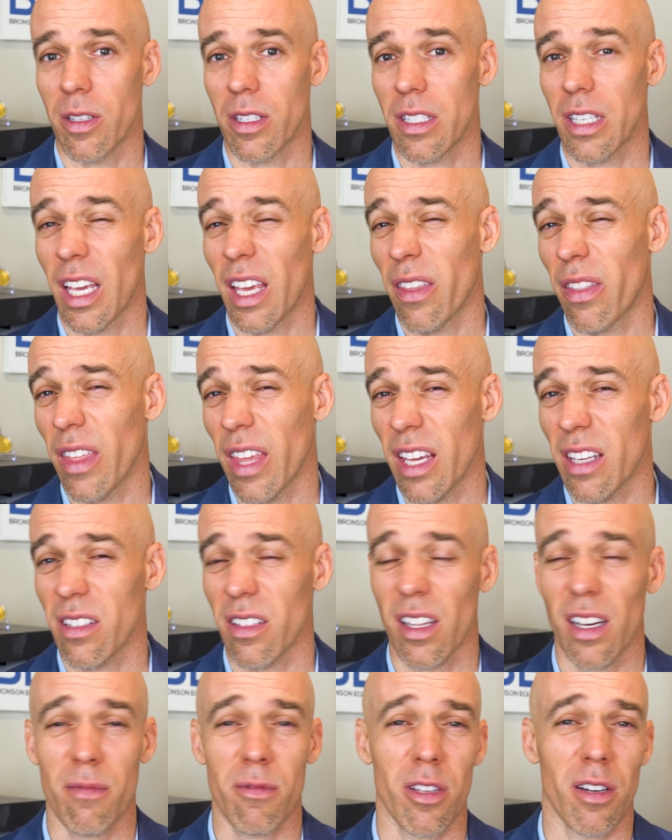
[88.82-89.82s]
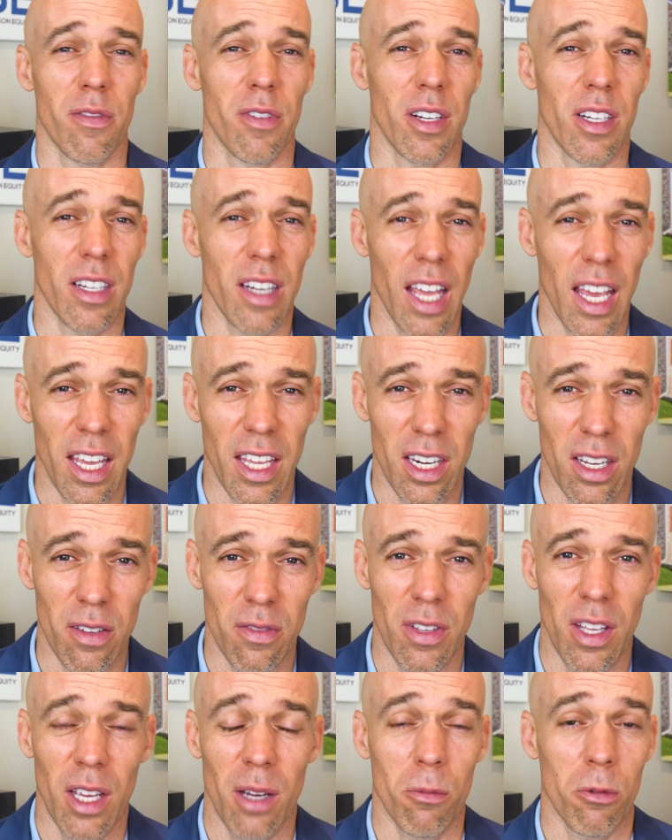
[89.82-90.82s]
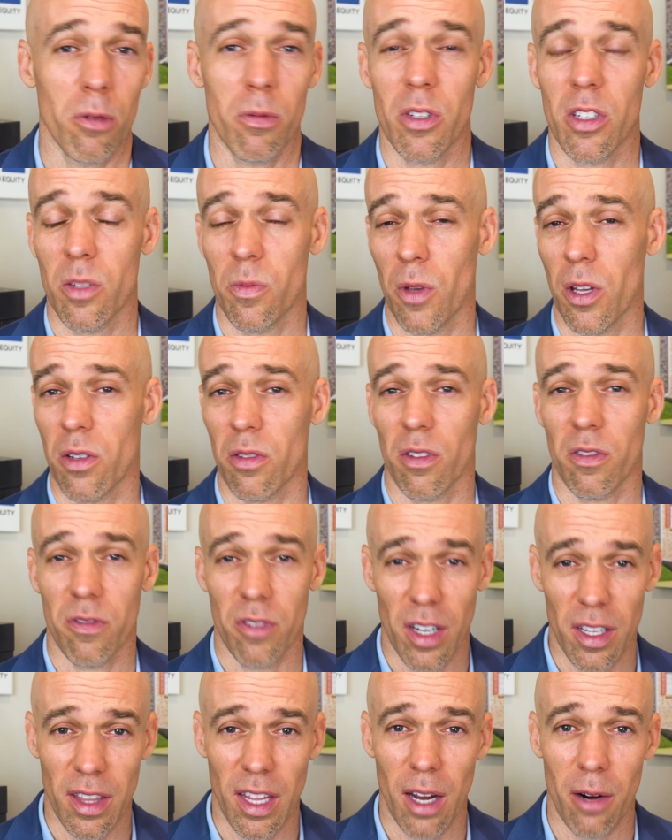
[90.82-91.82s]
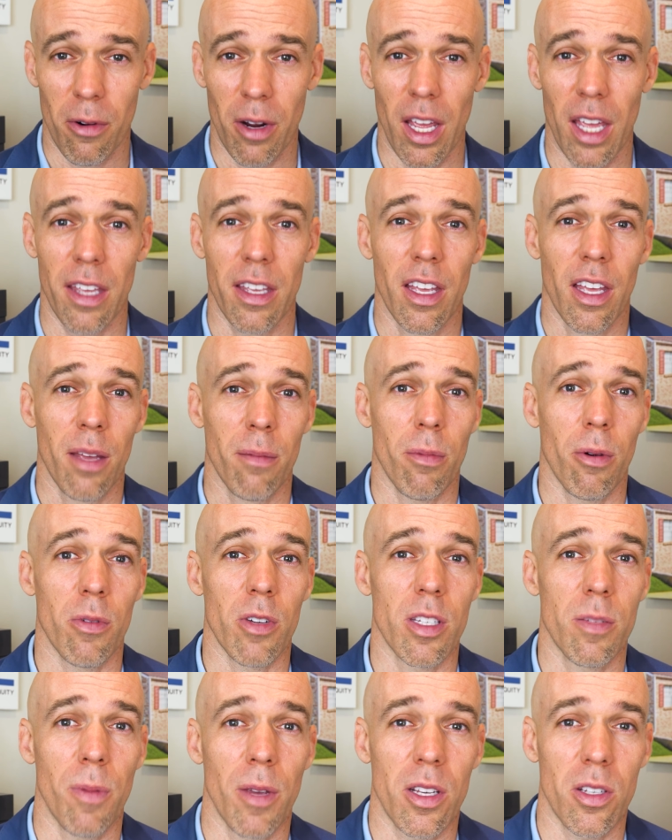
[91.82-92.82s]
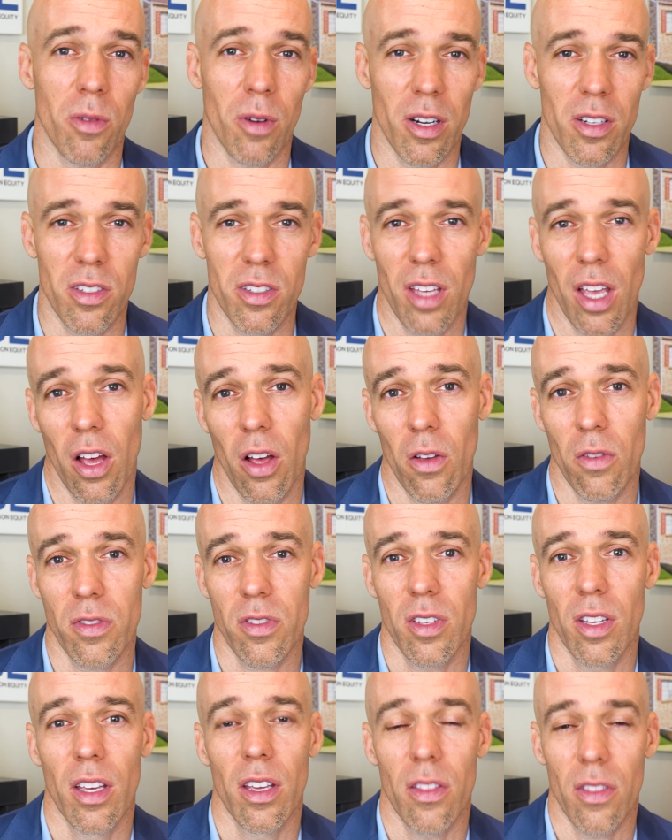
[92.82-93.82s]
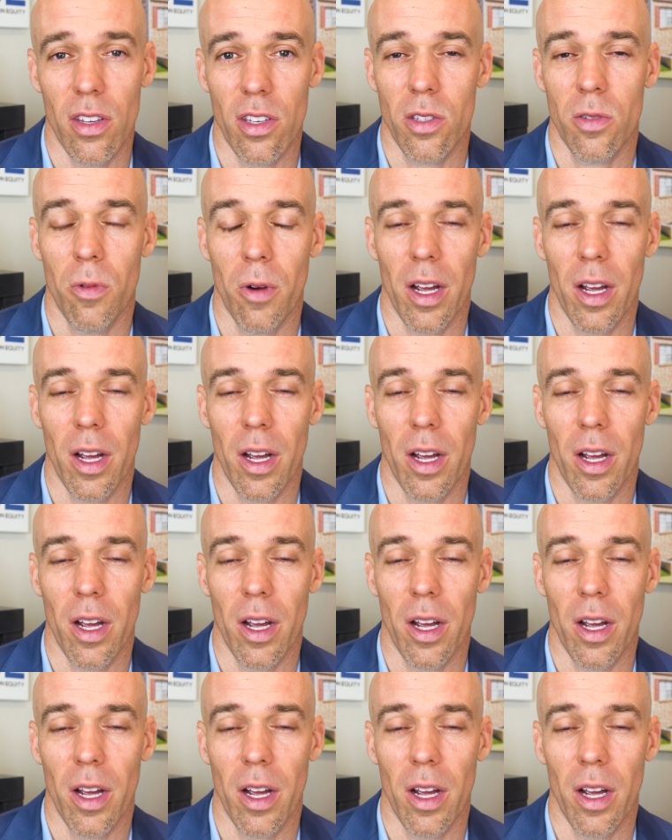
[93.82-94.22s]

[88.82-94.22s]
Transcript: We say things, a lot of times, that are very negative. We wouldn't speak to a friend that way, but we speak to ourselves this